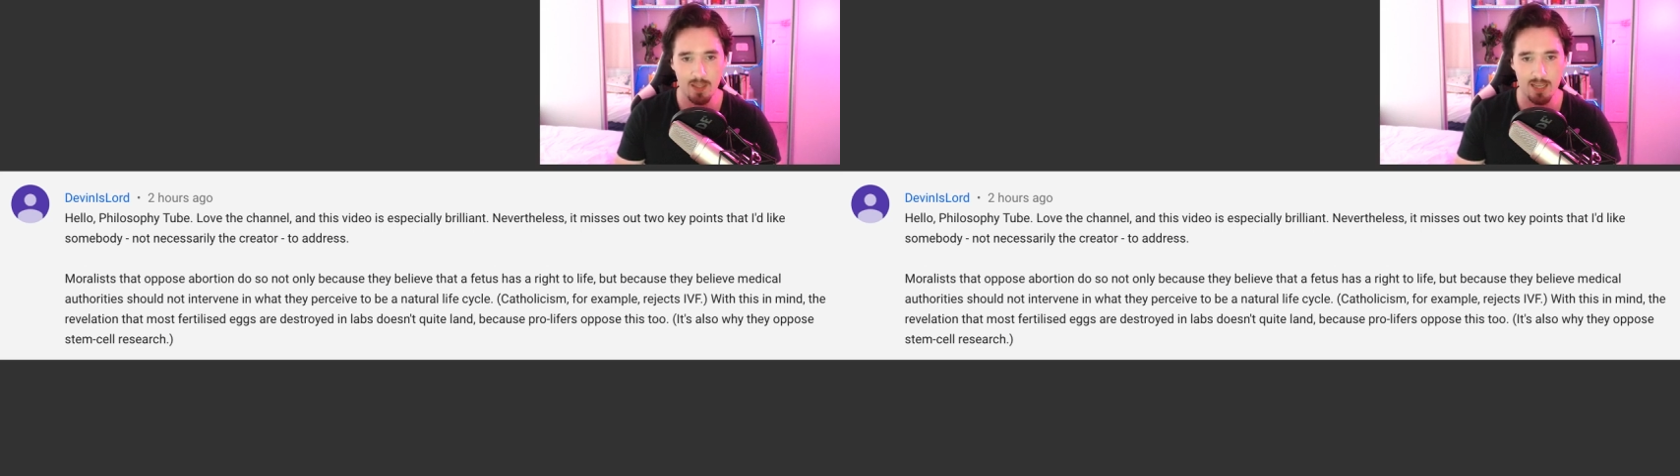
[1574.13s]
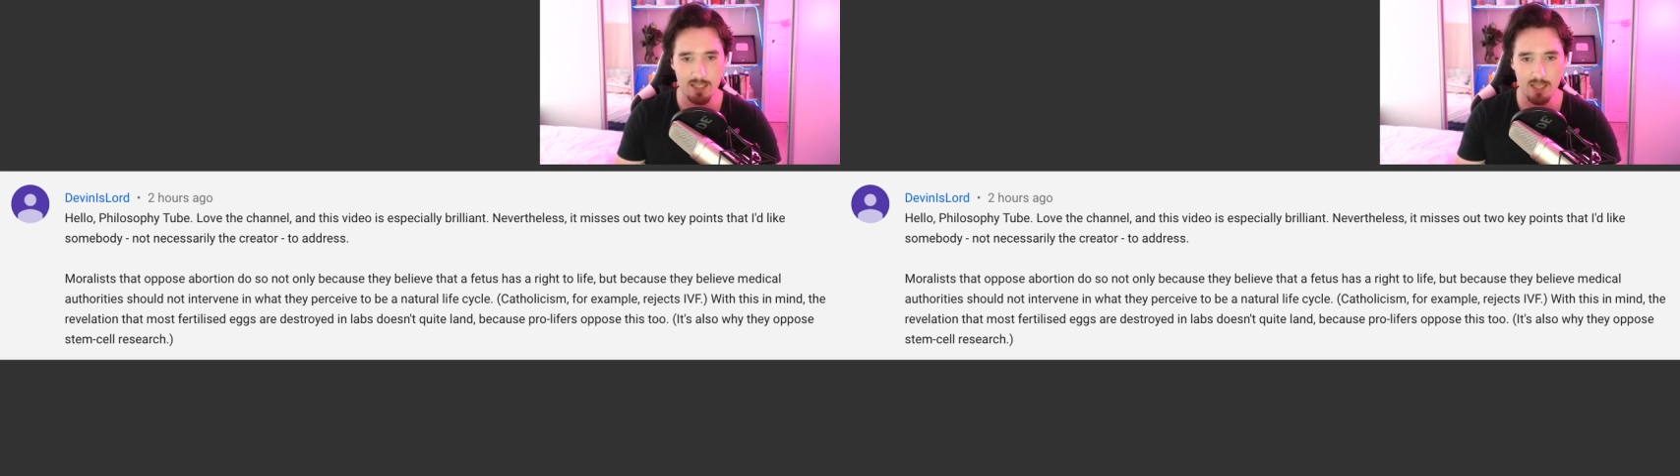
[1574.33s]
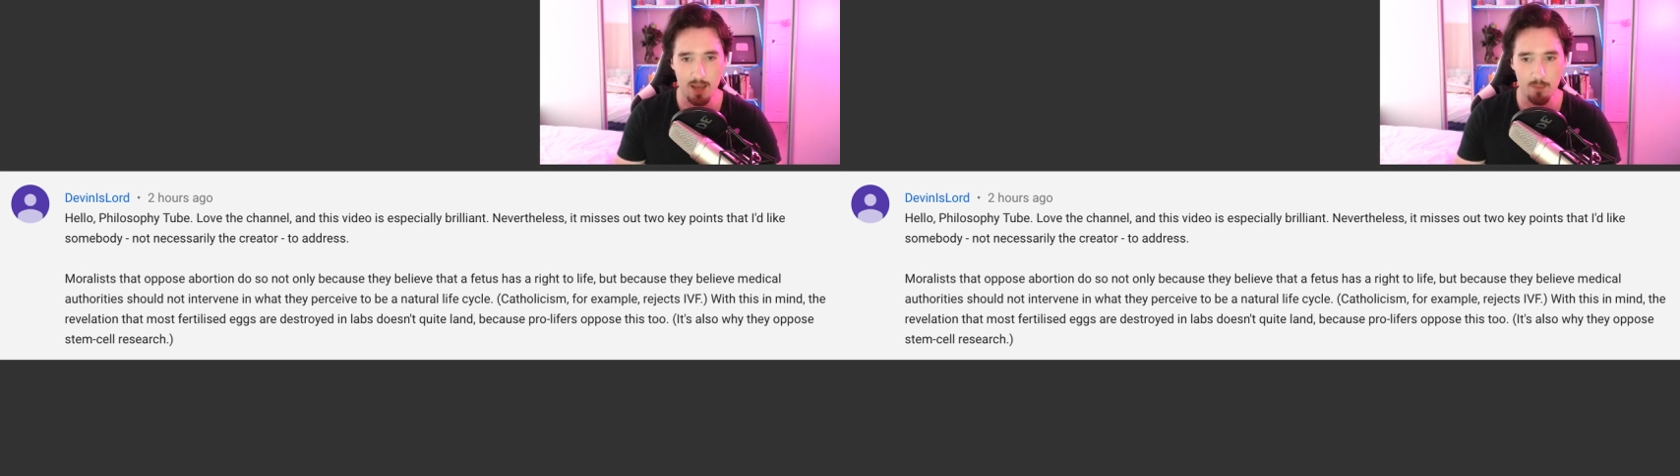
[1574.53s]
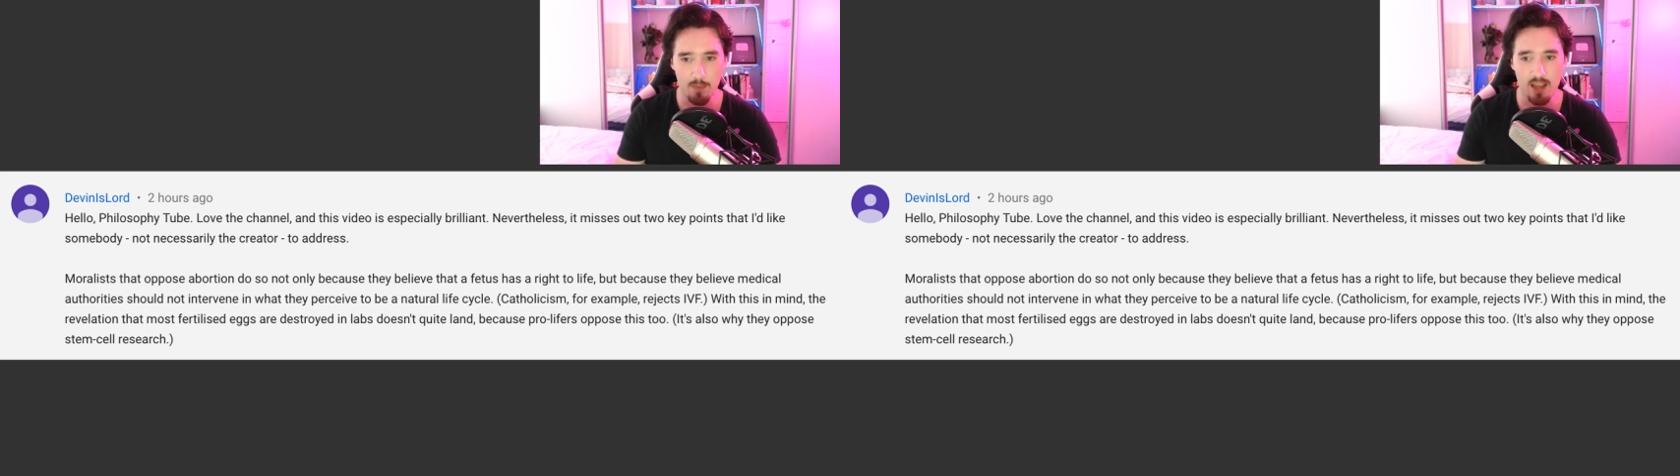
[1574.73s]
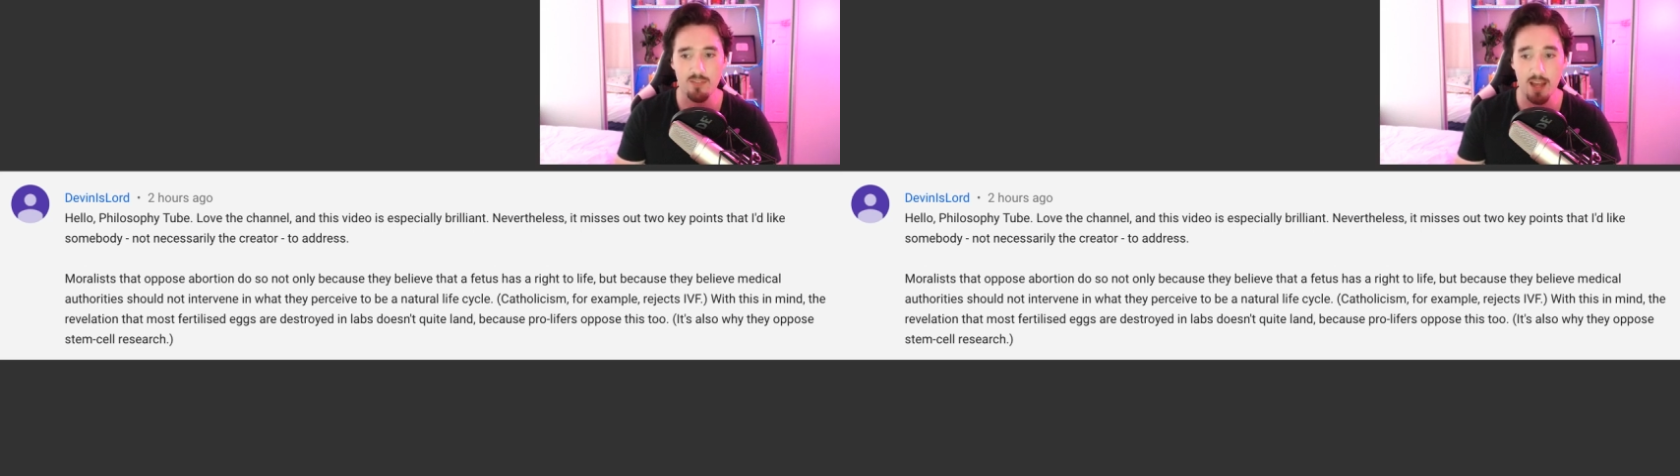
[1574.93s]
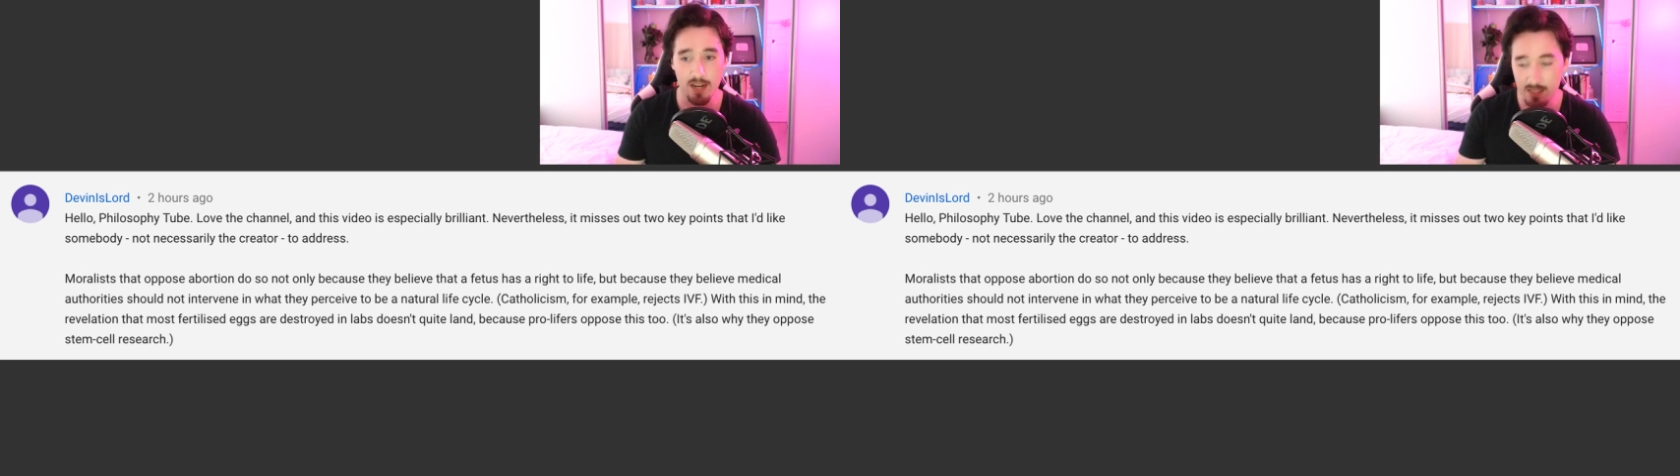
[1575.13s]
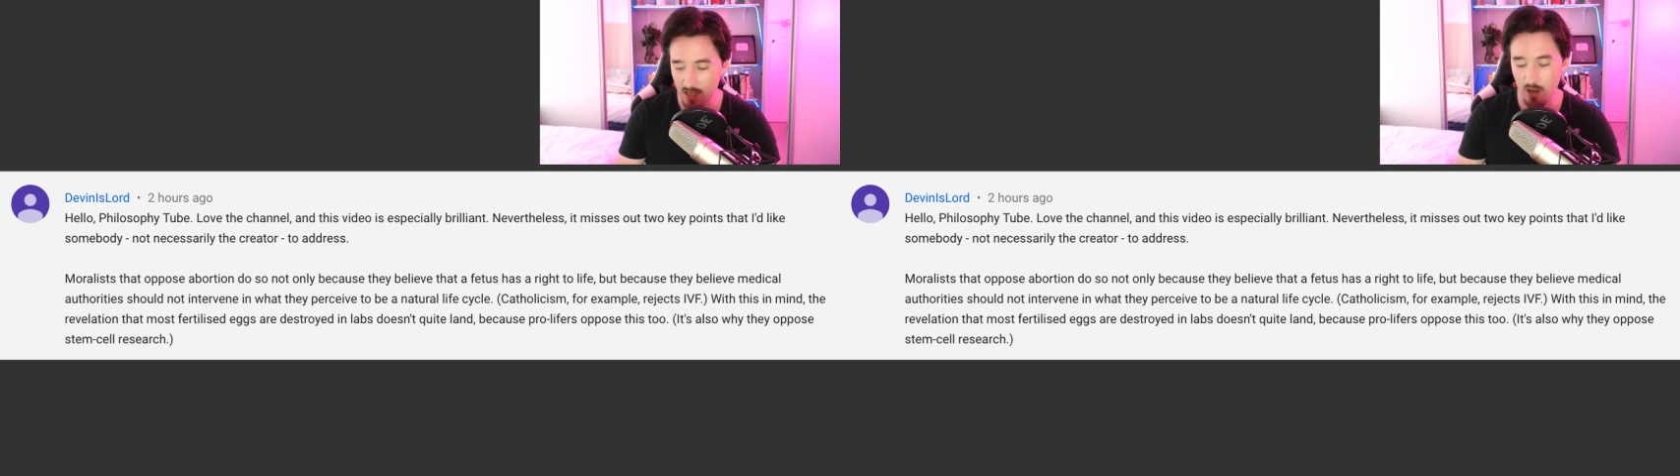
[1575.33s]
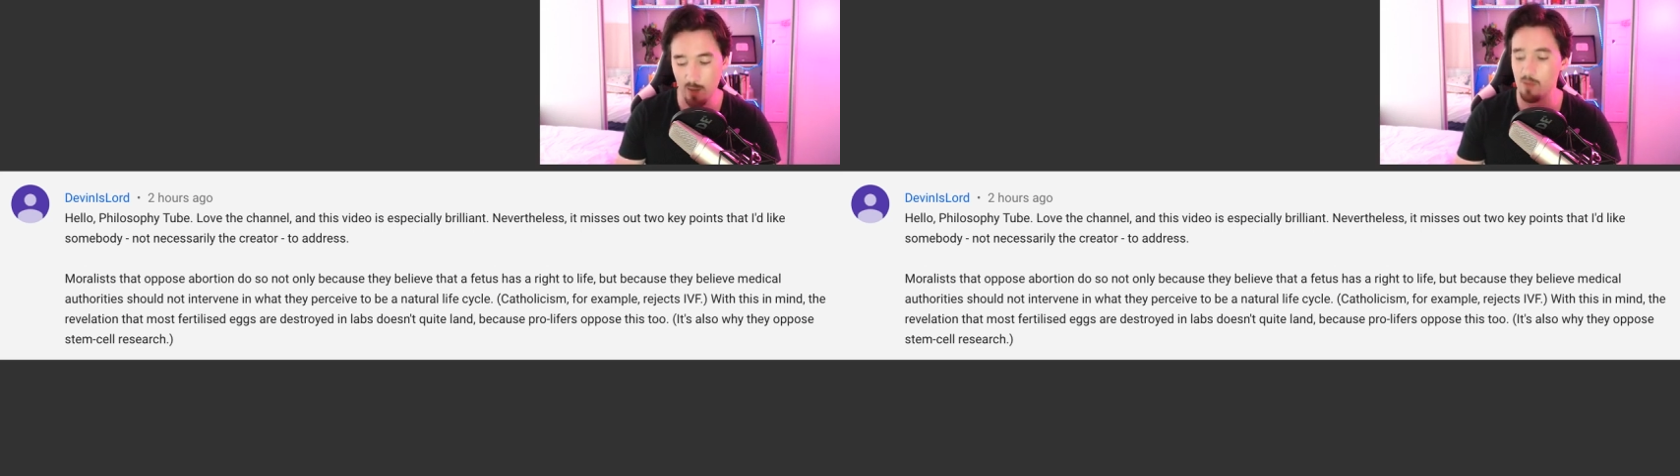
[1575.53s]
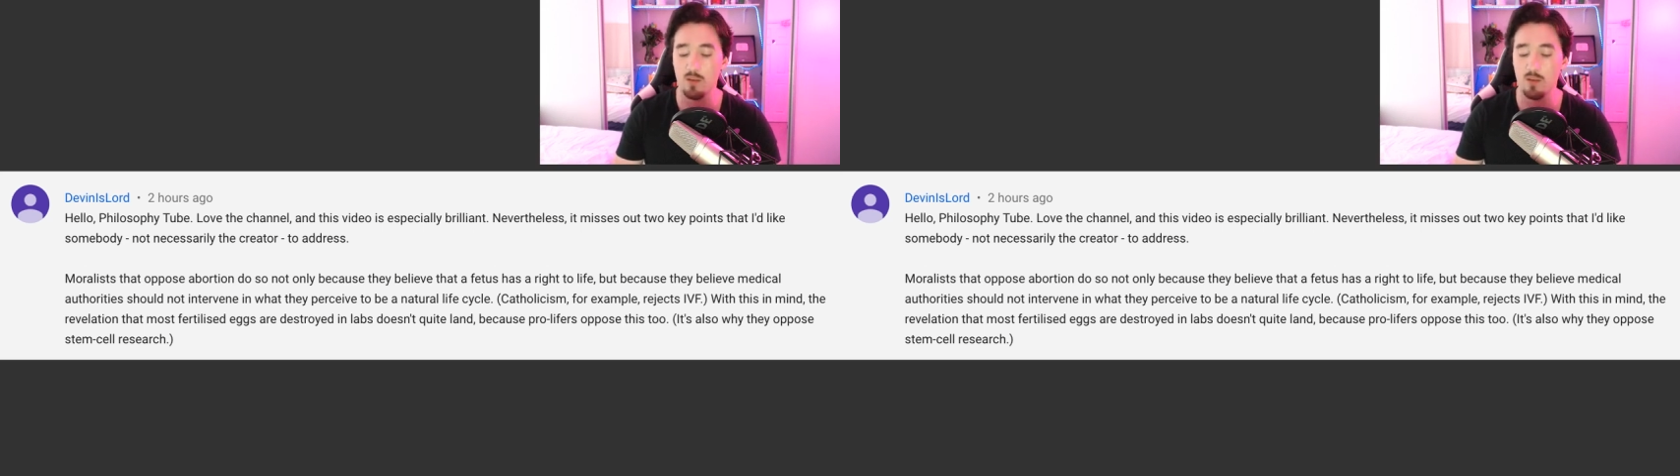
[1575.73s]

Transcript: is if that is the argument that you're